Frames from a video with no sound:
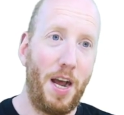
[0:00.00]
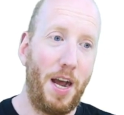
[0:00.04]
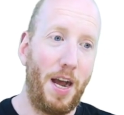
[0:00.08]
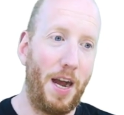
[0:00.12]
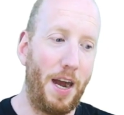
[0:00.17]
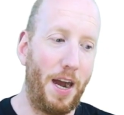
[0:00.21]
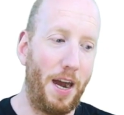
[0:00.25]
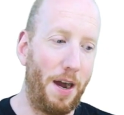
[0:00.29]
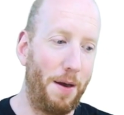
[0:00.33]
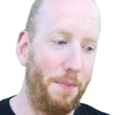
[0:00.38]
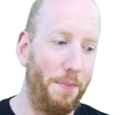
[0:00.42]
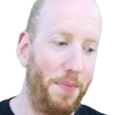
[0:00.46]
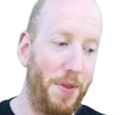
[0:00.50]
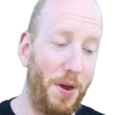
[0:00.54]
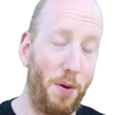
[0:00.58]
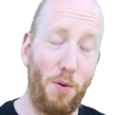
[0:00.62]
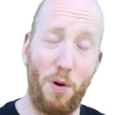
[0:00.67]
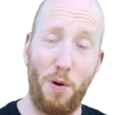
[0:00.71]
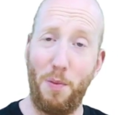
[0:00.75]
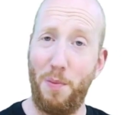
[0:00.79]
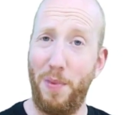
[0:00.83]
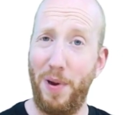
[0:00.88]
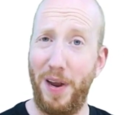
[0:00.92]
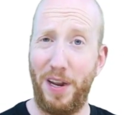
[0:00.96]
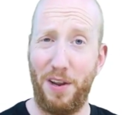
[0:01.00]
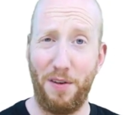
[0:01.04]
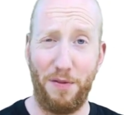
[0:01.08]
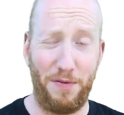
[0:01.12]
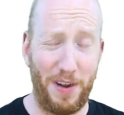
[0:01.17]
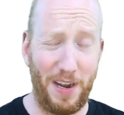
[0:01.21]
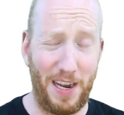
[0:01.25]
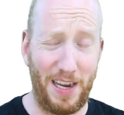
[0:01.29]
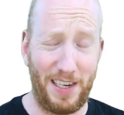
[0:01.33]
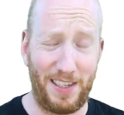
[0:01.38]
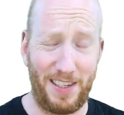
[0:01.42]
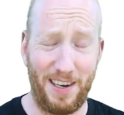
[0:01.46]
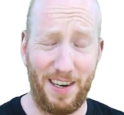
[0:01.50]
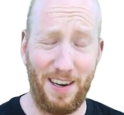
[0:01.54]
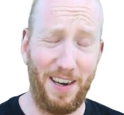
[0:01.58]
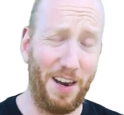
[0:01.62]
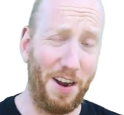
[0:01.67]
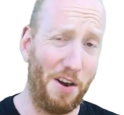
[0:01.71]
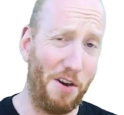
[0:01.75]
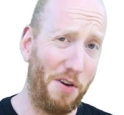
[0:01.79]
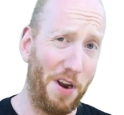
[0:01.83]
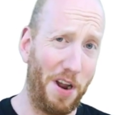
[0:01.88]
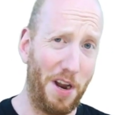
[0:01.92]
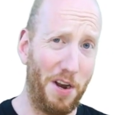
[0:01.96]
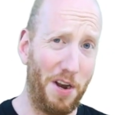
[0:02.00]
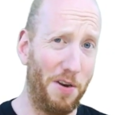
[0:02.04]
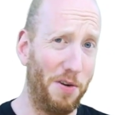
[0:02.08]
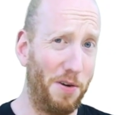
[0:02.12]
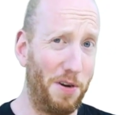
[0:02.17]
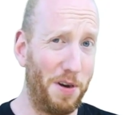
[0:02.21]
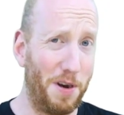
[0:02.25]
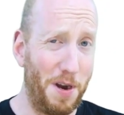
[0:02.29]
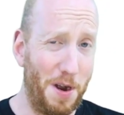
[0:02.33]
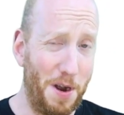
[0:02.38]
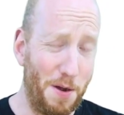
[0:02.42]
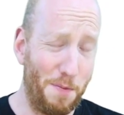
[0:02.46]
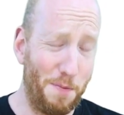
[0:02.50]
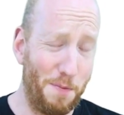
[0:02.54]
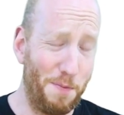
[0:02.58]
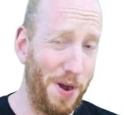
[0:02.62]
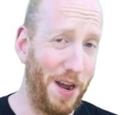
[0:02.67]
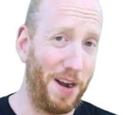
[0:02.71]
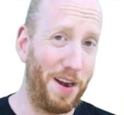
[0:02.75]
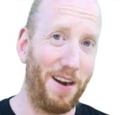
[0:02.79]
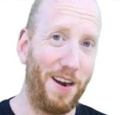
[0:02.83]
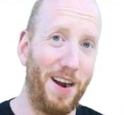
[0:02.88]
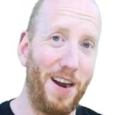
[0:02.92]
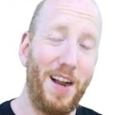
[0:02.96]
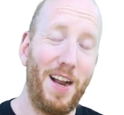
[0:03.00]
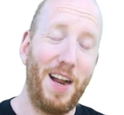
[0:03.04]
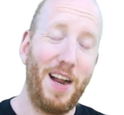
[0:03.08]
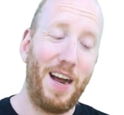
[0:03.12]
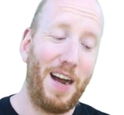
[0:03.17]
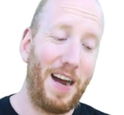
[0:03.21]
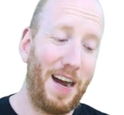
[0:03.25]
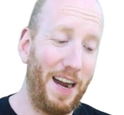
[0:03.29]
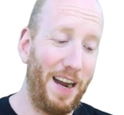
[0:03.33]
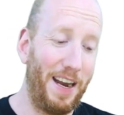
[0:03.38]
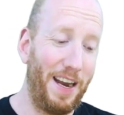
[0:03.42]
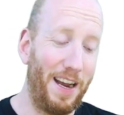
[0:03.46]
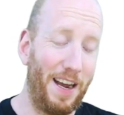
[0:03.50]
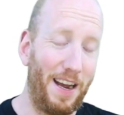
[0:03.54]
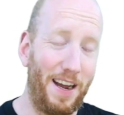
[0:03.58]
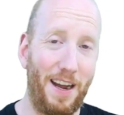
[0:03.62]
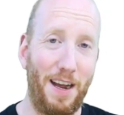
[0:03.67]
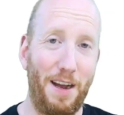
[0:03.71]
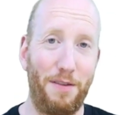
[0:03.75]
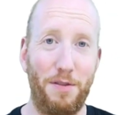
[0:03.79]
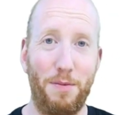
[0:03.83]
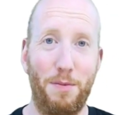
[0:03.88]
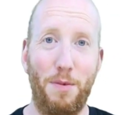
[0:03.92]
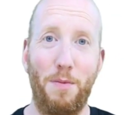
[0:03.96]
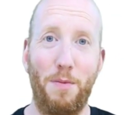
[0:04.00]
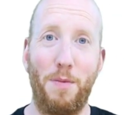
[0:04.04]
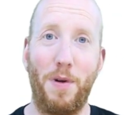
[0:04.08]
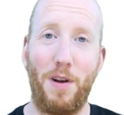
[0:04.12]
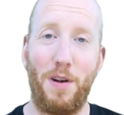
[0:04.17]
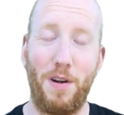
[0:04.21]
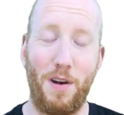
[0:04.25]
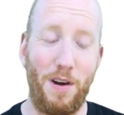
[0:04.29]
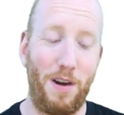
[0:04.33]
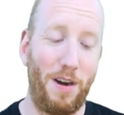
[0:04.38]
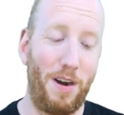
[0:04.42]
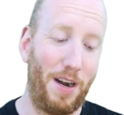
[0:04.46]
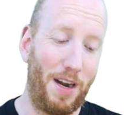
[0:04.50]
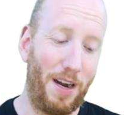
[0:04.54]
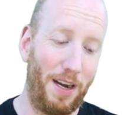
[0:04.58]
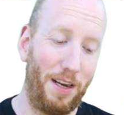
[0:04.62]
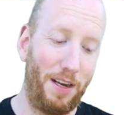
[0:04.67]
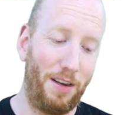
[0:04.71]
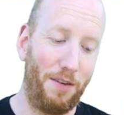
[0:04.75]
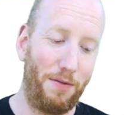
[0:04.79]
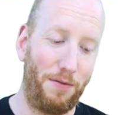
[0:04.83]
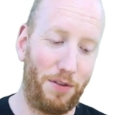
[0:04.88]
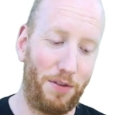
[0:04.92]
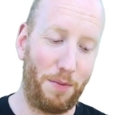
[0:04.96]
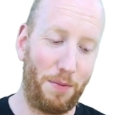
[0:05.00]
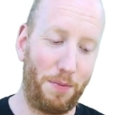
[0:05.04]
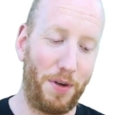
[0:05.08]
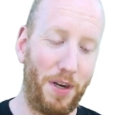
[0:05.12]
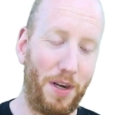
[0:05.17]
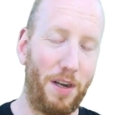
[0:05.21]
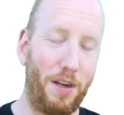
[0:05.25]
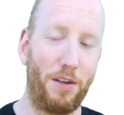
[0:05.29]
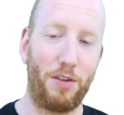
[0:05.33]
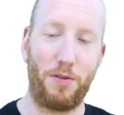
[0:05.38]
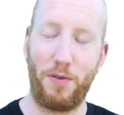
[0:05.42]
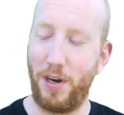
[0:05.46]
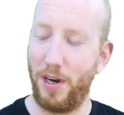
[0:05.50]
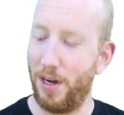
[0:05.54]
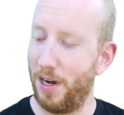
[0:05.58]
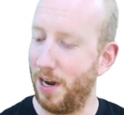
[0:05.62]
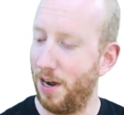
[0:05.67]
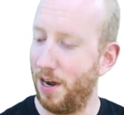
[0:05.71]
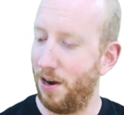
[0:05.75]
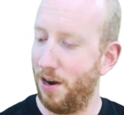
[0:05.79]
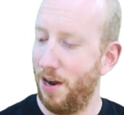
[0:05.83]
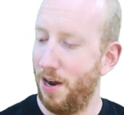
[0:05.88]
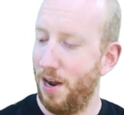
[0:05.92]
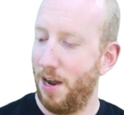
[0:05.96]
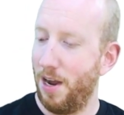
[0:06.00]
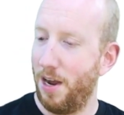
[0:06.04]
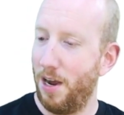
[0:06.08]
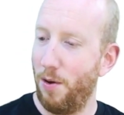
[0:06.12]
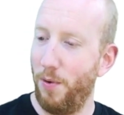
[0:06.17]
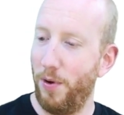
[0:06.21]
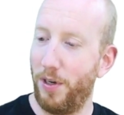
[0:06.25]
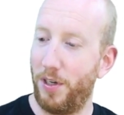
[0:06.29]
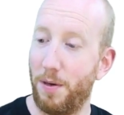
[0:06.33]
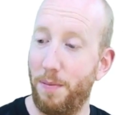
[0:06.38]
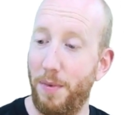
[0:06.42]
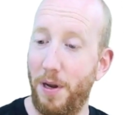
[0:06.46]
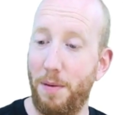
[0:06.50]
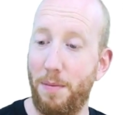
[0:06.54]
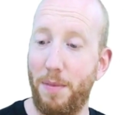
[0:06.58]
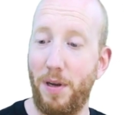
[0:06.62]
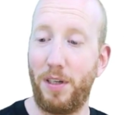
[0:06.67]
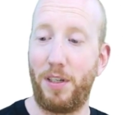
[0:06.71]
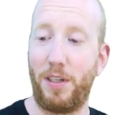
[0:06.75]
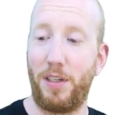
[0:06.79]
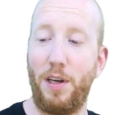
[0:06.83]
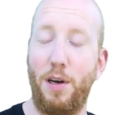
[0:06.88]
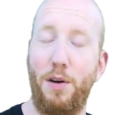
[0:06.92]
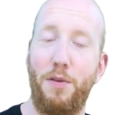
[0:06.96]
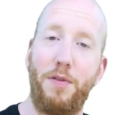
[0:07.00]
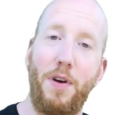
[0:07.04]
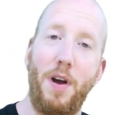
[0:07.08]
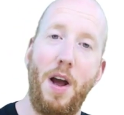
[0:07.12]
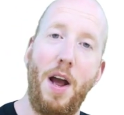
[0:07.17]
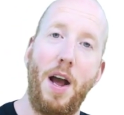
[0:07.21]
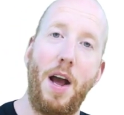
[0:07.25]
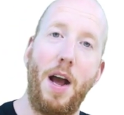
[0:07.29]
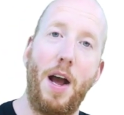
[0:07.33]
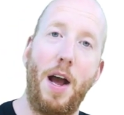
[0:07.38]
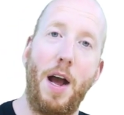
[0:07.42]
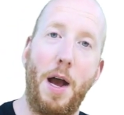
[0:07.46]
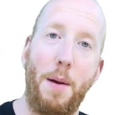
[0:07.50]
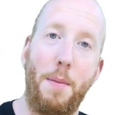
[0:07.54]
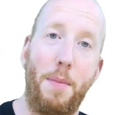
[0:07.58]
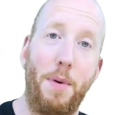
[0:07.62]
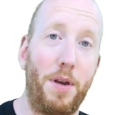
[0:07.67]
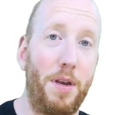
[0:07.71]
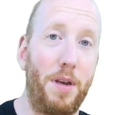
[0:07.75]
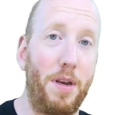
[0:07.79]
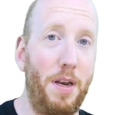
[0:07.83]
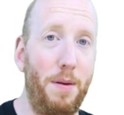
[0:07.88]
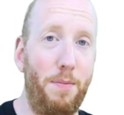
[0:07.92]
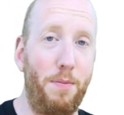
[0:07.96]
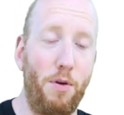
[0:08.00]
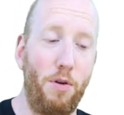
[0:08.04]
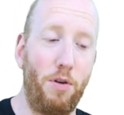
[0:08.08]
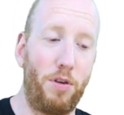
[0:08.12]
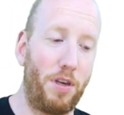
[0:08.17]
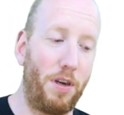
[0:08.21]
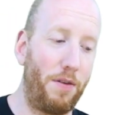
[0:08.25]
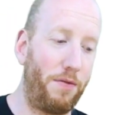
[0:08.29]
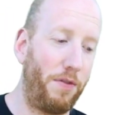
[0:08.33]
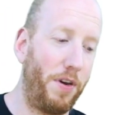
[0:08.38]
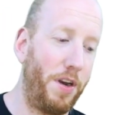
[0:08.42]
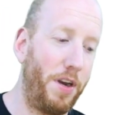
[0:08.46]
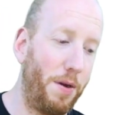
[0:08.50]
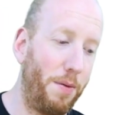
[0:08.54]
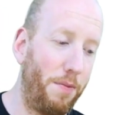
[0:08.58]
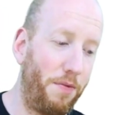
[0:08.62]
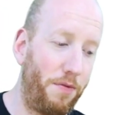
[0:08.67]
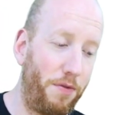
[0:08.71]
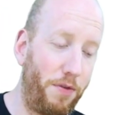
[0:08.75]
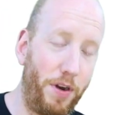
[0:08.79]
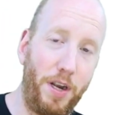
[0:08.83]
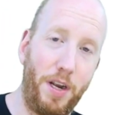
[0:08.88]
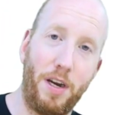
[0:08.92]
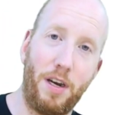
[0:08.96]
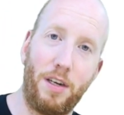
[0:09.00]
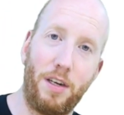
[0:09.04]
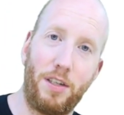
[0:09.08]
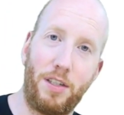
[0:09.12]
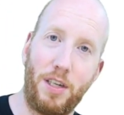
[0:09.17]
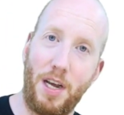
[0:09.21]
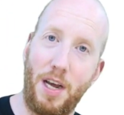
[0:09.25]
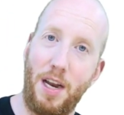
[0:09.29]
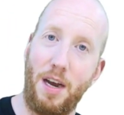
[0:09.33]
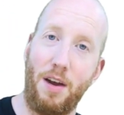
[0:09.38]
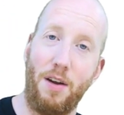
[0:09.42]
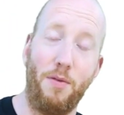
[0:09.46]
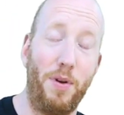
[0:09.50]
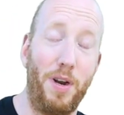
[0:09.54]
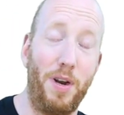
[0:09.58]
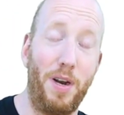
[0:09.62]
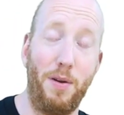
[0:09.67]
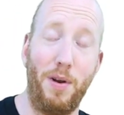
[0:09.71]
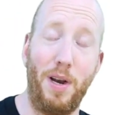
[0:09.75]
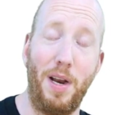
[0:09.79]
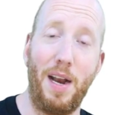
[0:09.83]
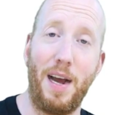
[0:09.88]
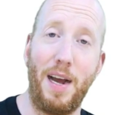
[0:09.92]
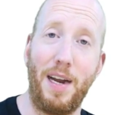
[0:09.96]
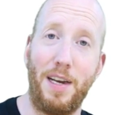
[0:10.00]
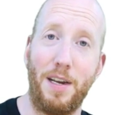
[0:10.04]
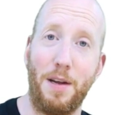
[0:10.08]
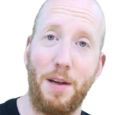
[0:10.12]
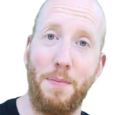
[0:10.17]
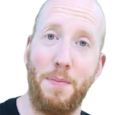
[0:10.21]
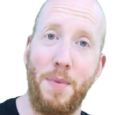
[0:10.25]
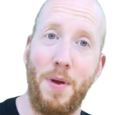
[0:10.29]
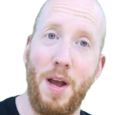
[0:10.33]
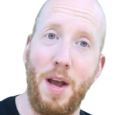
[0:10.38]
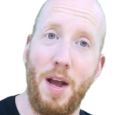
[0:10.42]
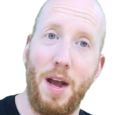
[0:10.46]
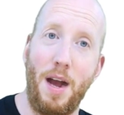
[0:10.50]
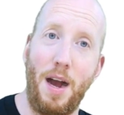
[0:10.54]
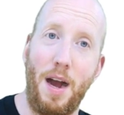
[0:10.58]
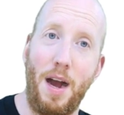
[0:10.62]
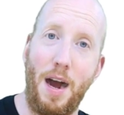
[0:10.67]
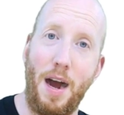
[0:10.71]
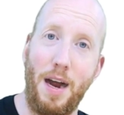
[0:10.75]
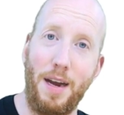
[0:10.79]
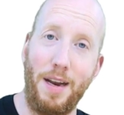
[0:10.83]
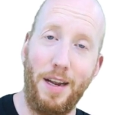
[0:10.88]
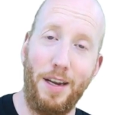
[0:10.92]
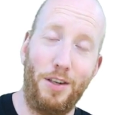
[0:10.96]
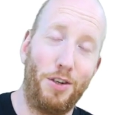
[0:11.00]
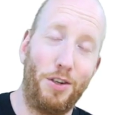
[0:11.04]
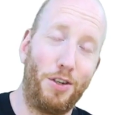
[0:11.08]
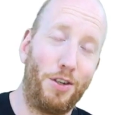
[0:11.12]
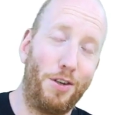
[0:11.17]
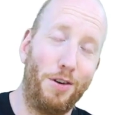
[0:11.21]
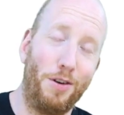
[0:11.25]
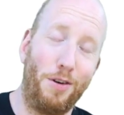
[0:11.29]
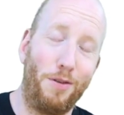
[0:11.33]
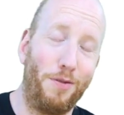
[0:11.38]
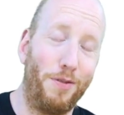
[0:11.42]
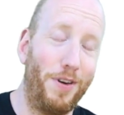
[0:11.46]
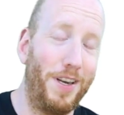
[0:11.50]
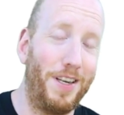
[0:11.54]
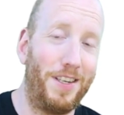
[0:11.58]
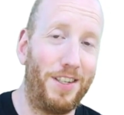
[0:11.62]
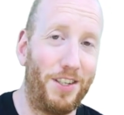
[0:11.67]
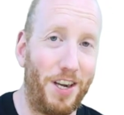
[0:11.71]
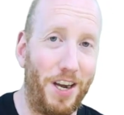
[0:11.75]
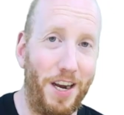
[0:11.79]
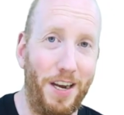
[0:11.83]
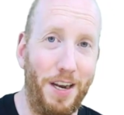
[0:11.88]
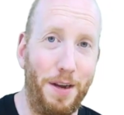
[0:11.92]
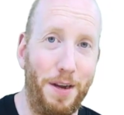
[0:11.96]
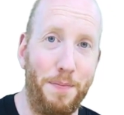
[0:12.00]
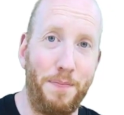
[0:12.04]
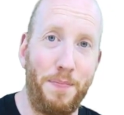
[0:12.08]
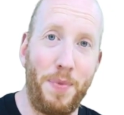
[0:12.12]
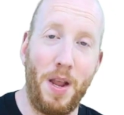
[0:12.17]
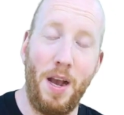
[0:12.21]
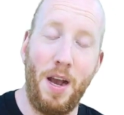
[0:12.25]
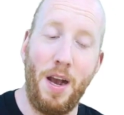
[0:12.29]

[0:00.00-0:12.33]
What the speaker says: They won't make you faster, they only look better. I have them on my car. I have something else right now which I made myself, but LiPo hooks, I've run them for years and I really like them. They just look really shiny.